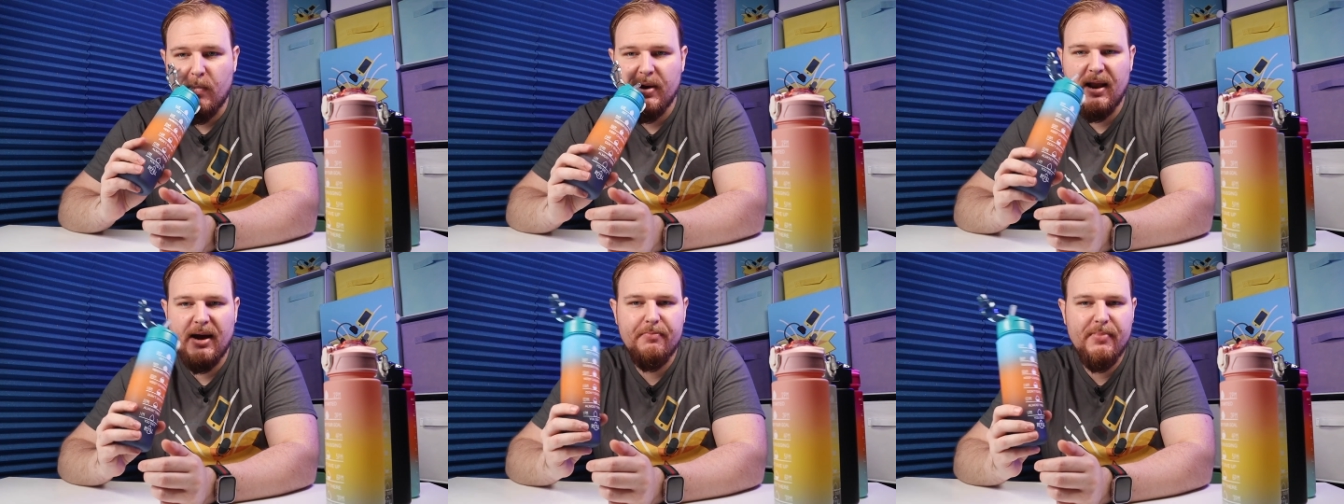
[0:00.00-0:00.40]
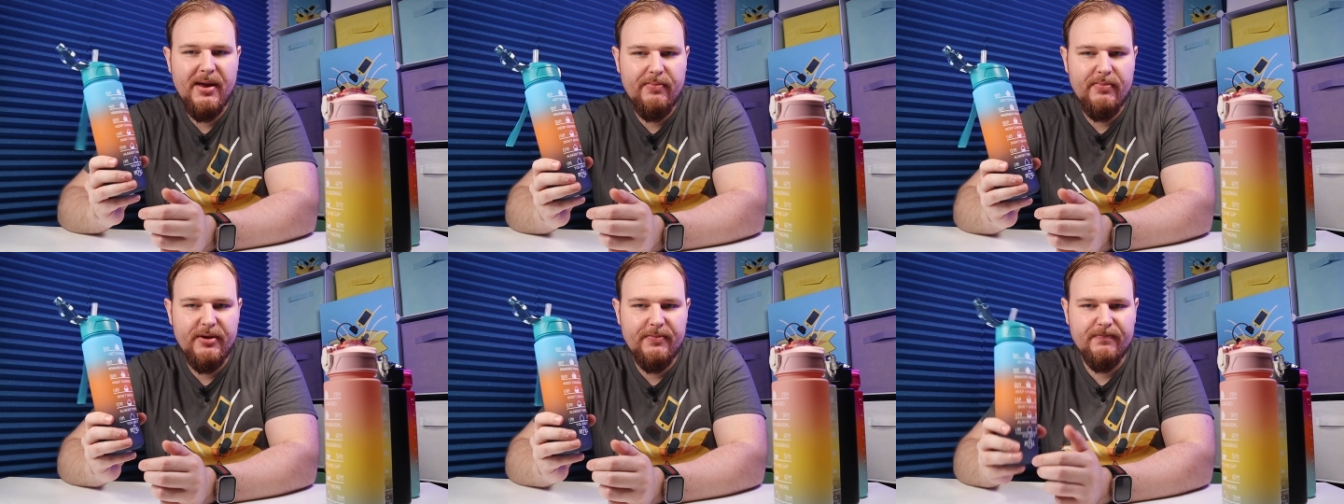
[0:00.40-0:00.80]
like
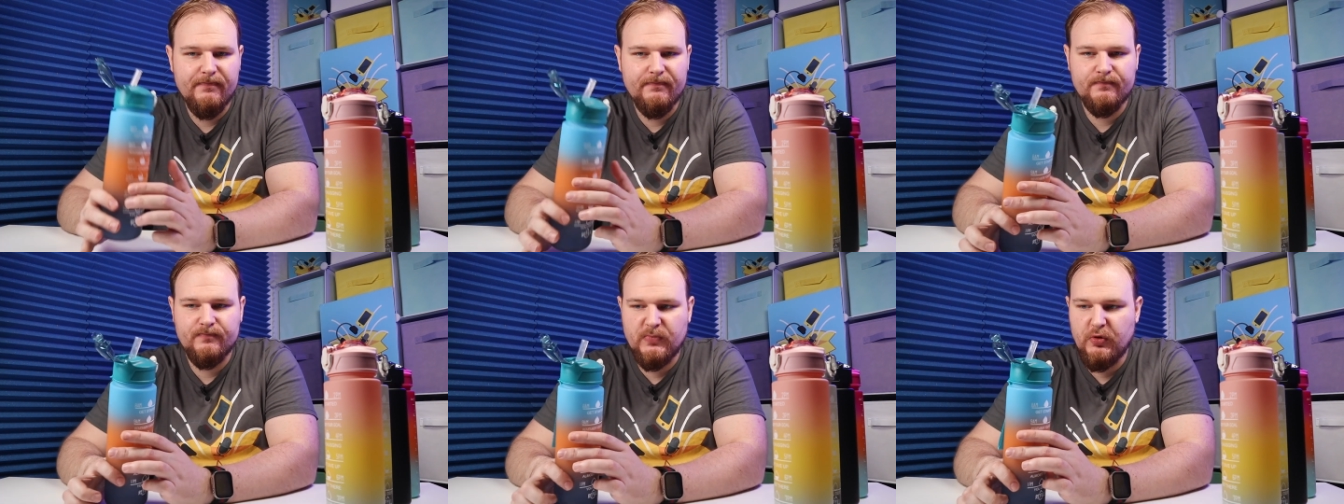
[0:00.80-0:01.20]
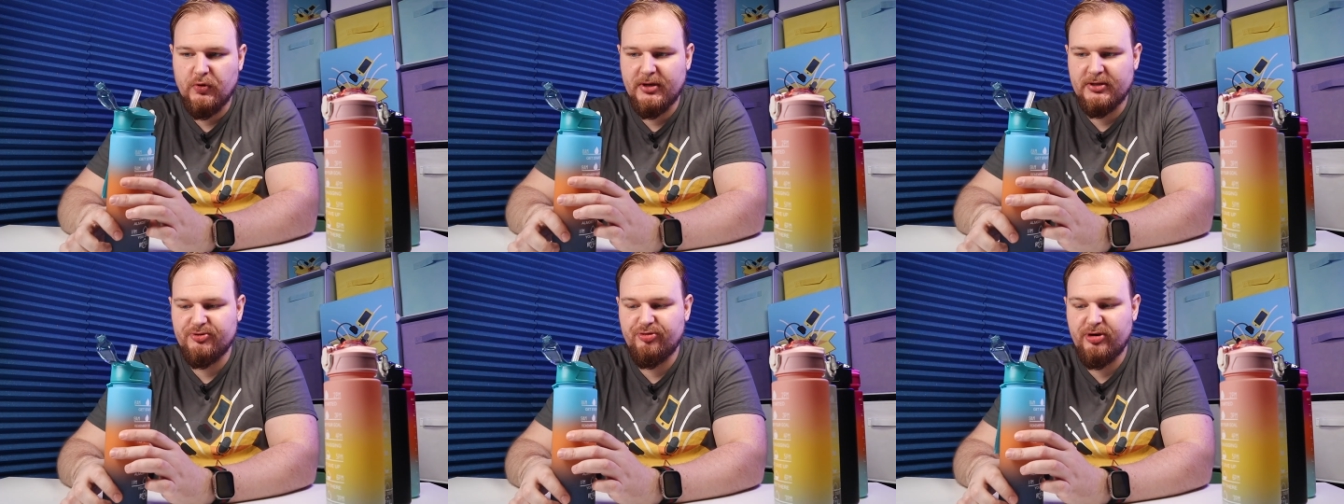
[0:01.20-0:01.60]
baby, you
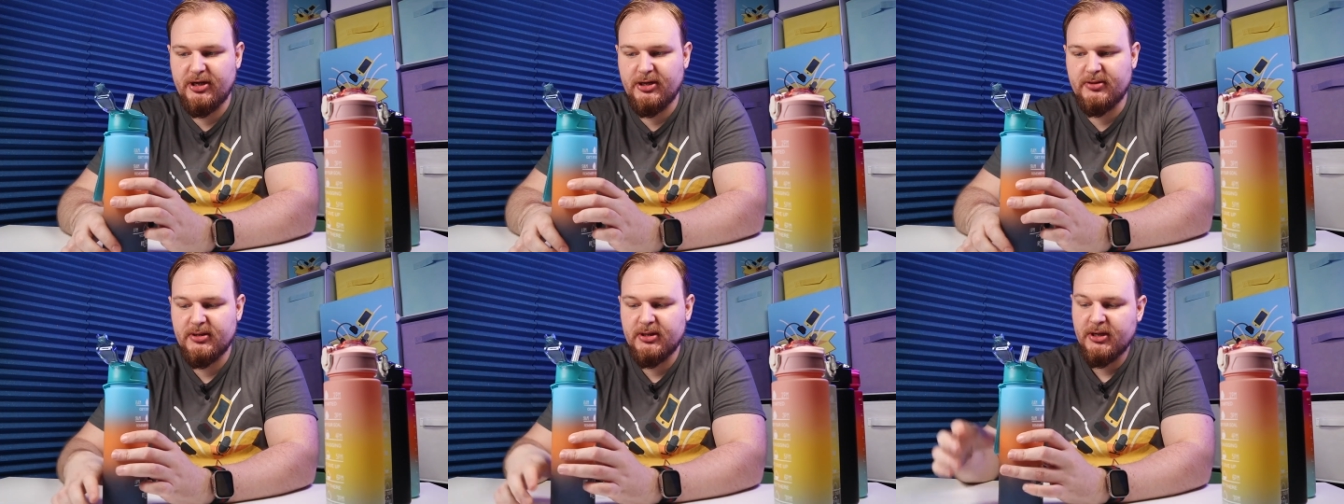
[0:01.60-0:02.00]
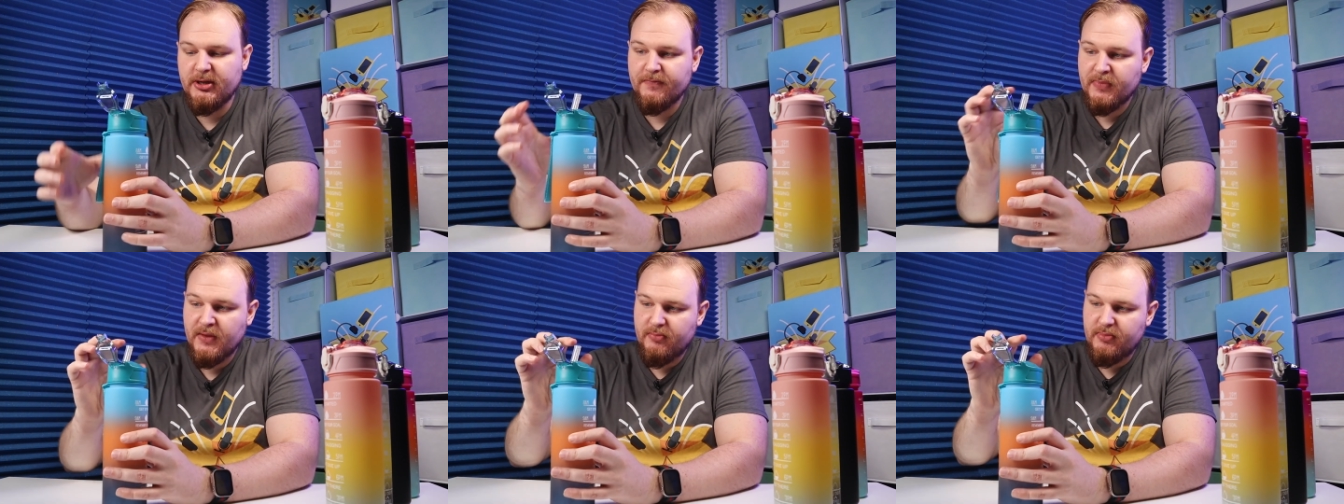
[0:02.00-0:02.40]
can drink
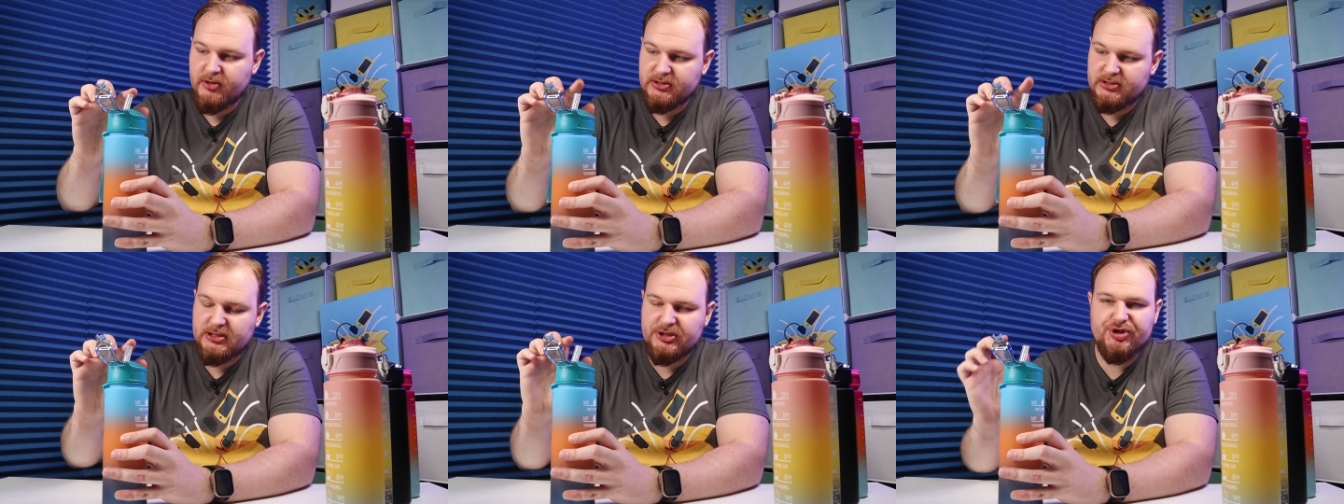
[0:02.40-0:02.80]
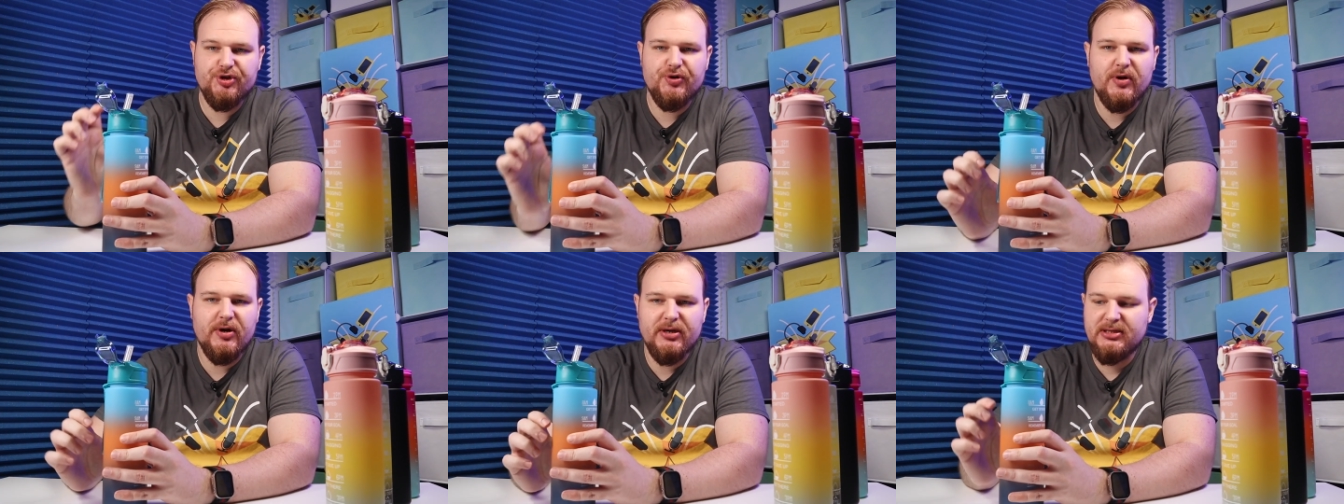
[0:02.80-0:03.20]
because the
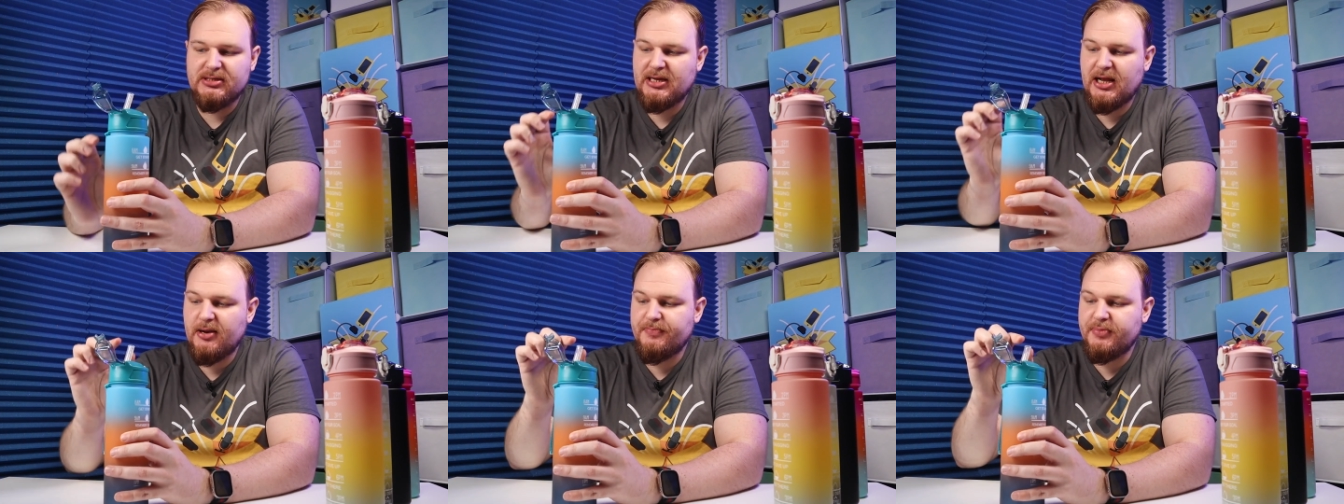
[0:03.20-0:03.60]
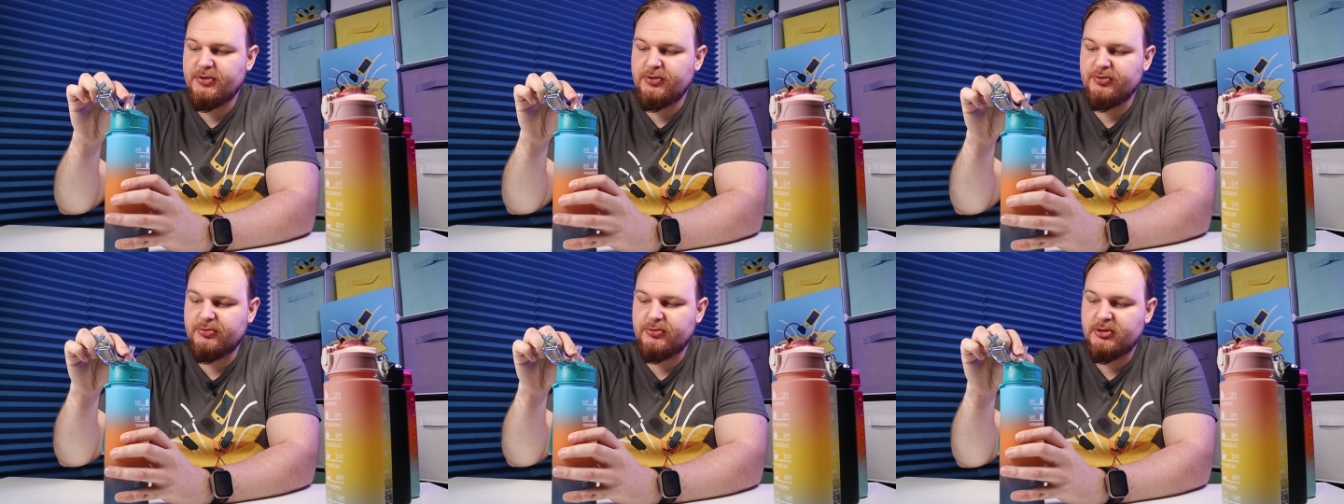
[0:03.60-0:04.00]
straw is
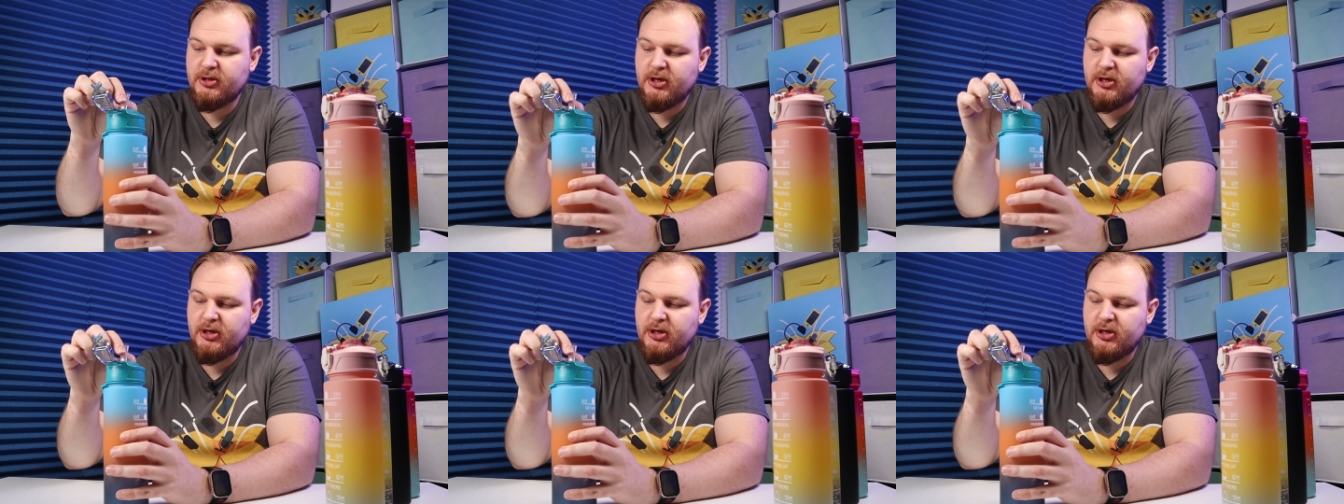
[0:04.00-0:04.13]
helping you,